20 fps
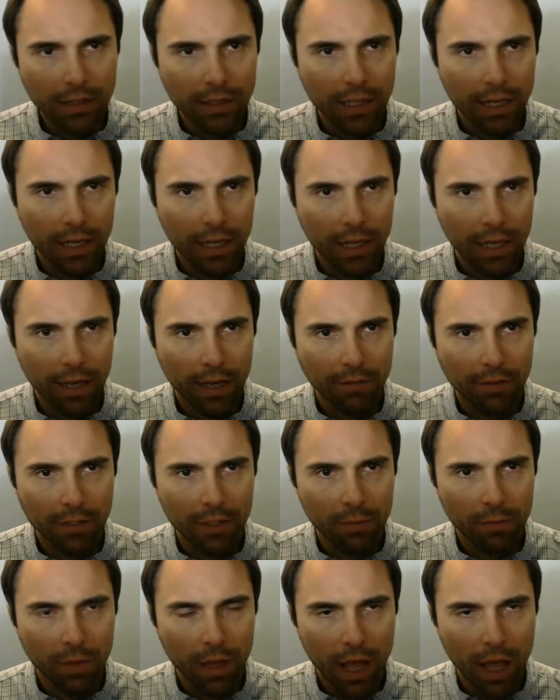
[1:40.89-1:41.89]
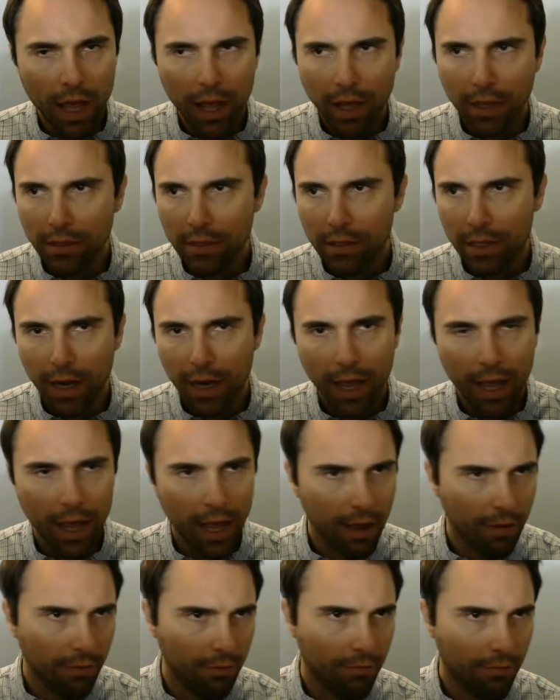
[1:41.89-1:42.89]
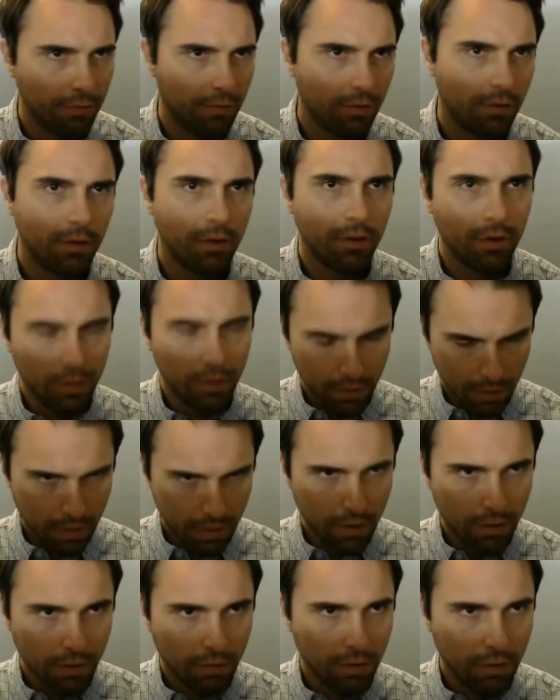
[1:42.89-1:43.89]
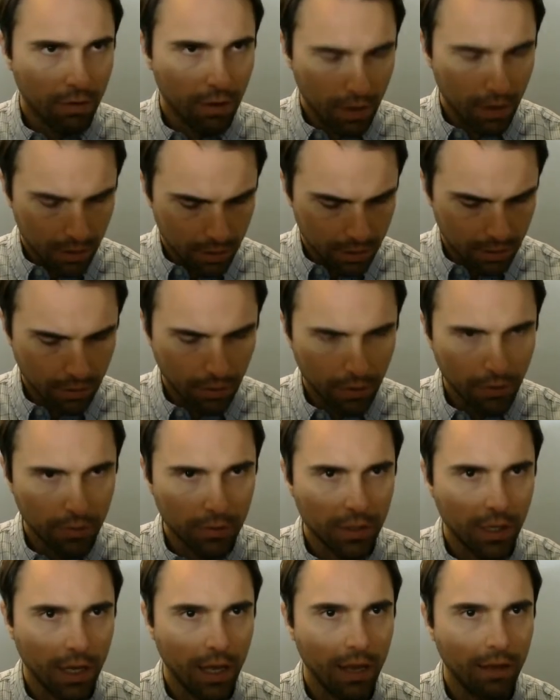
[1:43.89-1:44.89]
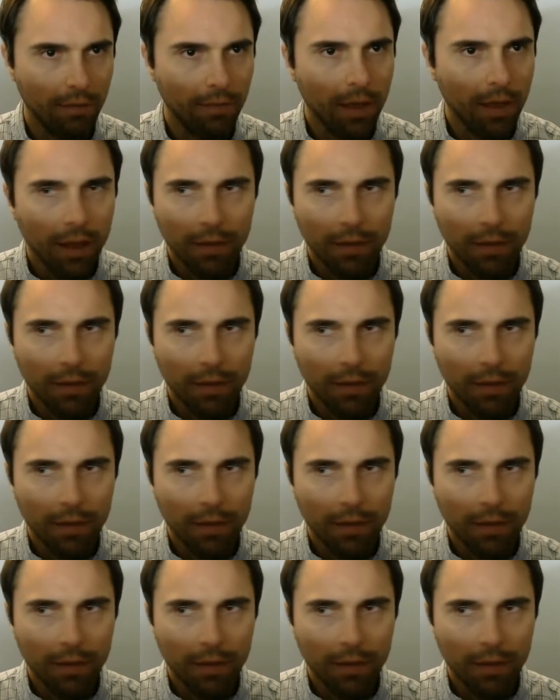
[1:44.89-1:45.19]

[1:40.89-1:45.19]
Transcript: and it gives some lines that have, I don't know, I just closed that.